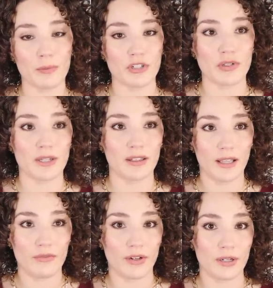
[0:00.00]
but you get
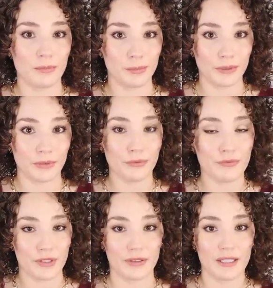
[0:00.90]
that very brittle
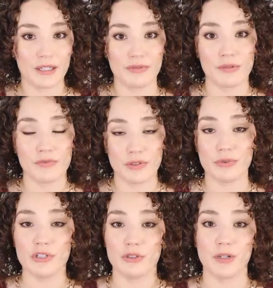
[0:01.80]
feeling if you've
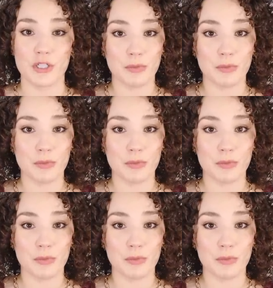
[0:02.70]
used too much